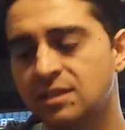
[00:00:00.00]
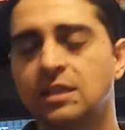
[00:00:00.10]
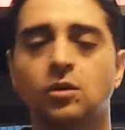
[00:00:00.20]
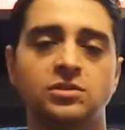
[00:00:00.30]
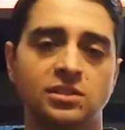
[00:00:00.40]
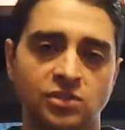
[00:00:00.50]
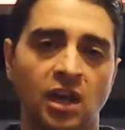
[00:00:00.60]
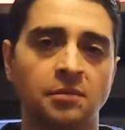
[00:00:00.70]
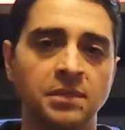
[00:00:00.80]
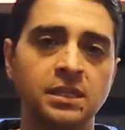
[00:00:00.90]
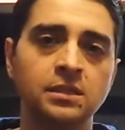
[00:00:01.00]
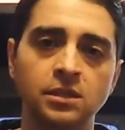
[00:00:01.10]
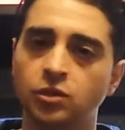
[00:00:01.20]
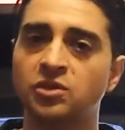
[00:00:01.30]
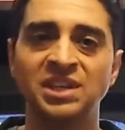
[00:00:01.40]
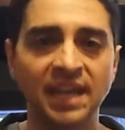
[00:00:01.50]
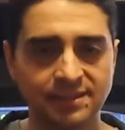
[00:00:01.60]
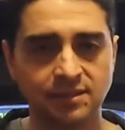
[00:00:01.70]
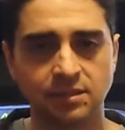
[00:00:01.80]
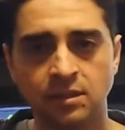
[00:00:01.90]
He goes, it's on me, you're
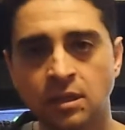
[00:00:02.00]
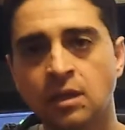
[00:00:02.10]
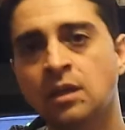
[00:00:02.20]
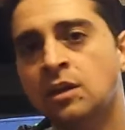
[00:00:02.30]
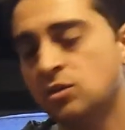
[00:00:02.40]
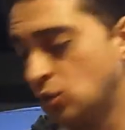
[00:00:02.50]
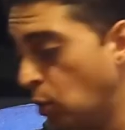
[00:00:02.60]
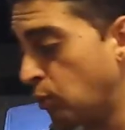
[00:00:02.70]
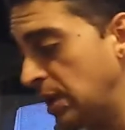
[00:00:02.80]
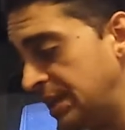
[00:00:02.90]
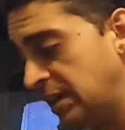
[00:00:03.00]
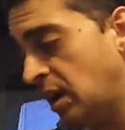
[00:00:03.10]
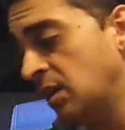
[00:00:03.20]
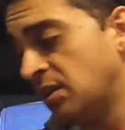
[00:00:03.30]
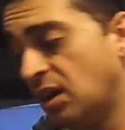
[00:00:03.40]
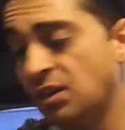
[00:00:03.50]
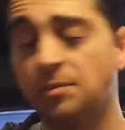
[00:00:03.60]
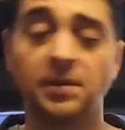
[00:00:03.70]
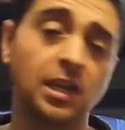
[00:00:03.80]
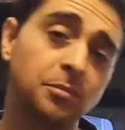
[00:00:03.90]
nuts. So really, all in all, the
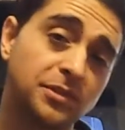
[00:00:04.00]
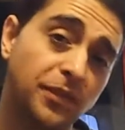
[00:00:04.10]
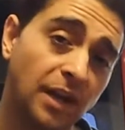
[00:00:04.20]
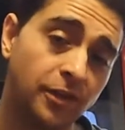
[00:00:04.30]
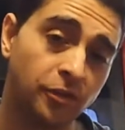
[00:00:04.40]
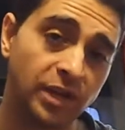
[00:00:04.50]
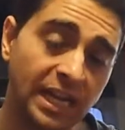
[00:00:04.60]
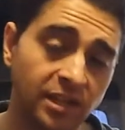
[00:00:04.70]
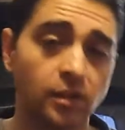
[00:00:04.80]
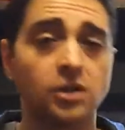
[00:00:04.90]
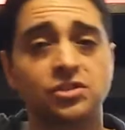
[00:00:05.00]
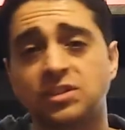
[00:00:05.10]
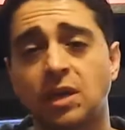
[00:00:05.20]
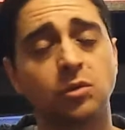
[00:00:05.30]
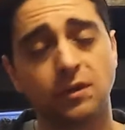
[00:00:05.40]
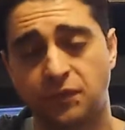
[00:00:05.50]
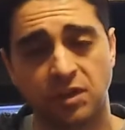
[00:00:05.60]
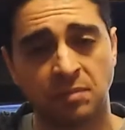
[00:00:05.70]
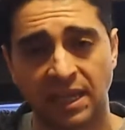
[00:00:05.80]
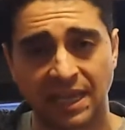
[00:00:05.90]
pickup was $580 because I would have
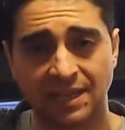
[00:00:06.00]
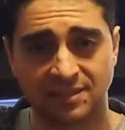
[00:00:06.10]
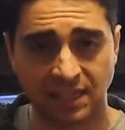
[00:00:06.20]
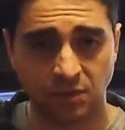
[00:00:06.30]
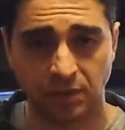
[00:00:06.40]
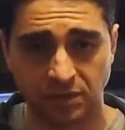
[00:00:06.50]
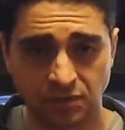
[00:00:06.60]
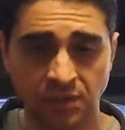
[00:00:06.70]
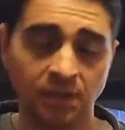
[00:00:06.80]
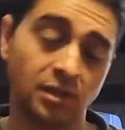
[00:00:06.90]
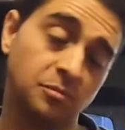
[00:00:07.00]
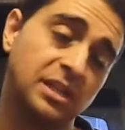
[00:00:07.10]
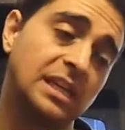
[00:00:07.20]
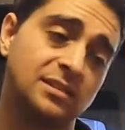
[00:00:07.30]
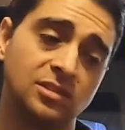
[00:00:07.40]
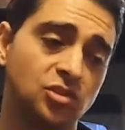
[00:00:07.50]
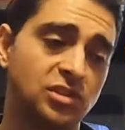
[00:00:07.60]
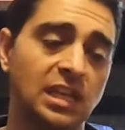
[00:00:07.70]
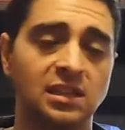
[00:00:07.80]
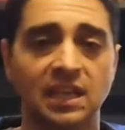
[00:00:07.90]
filled my gas anyways. My dad said, just
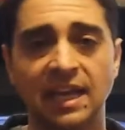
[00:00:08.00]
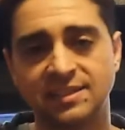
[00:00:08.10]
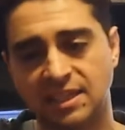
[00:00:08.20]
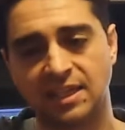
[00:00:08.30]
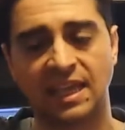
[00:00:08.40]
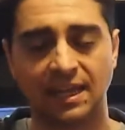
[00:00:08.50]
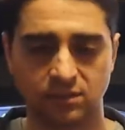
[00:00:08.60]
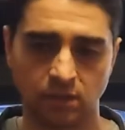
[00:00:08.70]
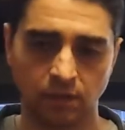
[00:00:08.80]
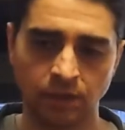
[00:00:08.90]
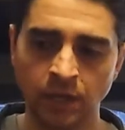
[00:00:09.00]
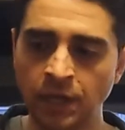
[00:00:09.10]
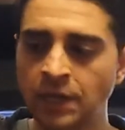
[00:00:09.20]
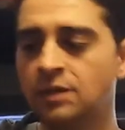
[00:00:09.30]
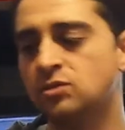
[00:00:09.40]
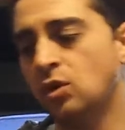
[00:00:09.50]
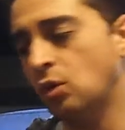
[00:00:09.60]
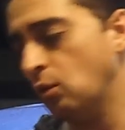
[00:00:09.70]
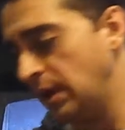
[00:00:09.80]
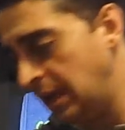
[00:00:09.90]
take the gas, he had a gas card.
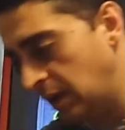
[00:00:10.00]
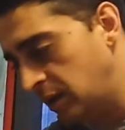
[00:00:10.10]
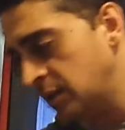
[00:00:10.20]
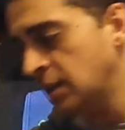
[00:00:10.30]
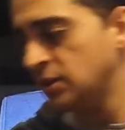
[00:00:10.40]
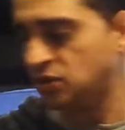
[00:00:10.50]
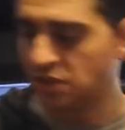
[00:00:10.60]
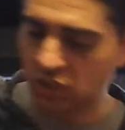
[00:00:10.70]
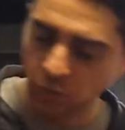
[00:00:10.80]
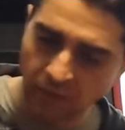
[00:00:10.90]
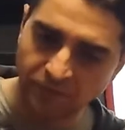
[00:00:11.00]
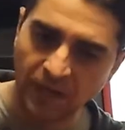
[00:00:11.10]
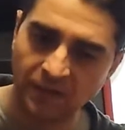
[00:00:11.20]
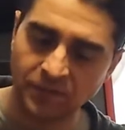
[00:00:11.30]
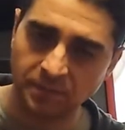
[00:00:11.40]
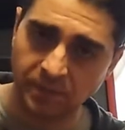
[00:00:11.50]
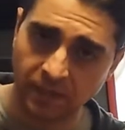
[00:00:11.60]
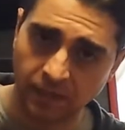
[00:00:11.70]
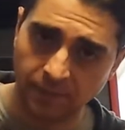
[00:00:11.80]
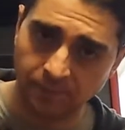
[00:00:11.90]
So, $6.25 for the
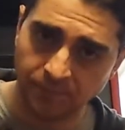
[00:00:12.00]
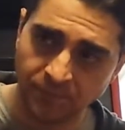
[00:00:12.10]
pickup.